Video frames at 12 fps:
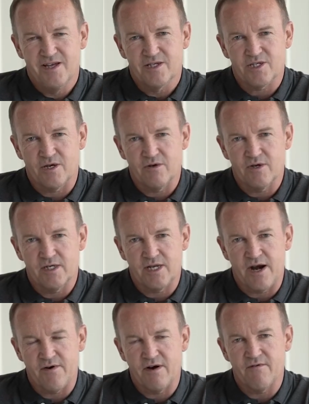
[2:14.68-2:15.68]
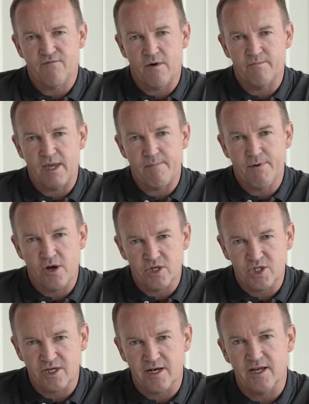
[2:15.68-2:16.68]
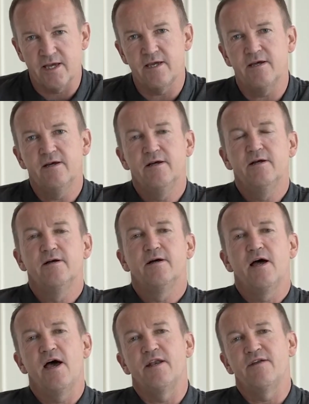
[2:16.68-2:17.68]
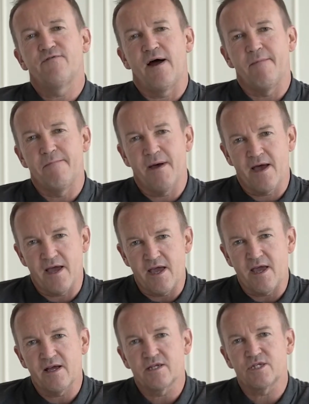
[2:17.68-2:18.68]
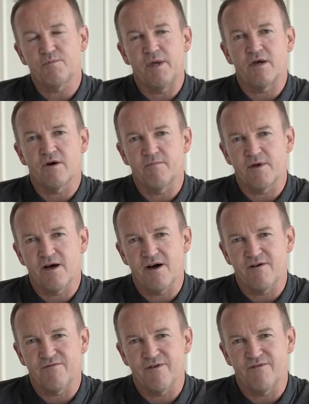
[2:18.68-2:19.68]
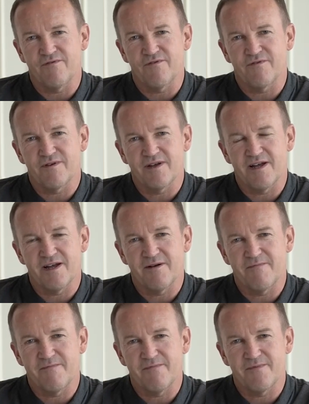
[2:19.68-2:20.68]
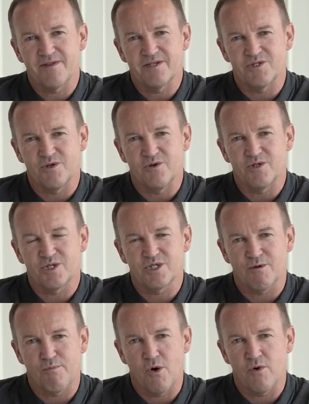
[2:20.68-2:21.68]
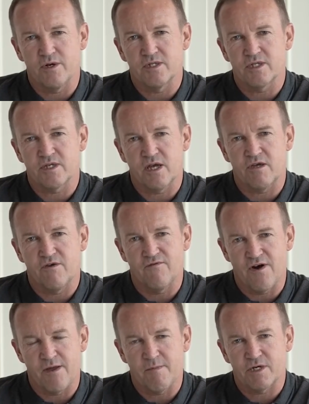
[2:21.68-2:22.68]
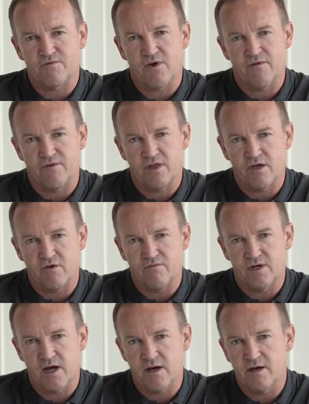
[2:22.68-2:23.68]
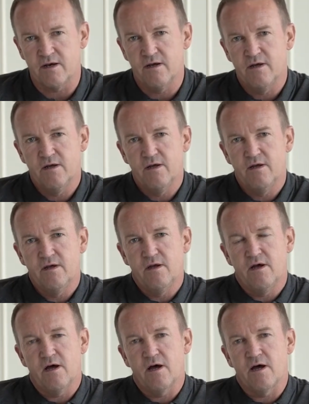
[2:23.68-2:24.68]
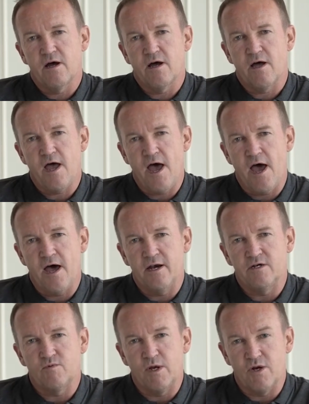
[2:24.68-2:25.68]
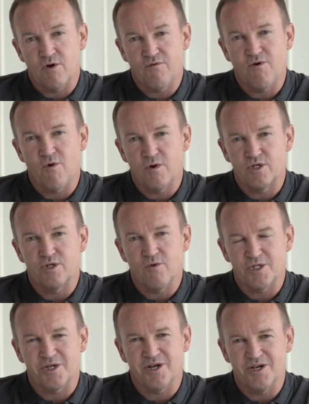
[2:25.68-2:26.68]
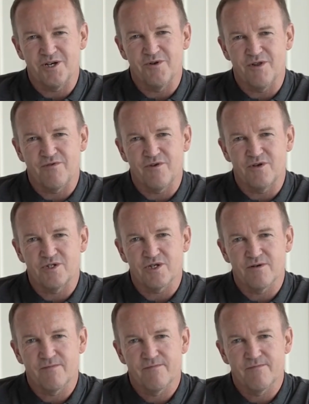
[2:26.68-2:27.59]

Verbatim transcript: So, Darren, from me personally, and if I may speak on behalf of um, the Zouks supporters, thank you very much for everything you've done, uh, and we look forward to what you're going to do in the future.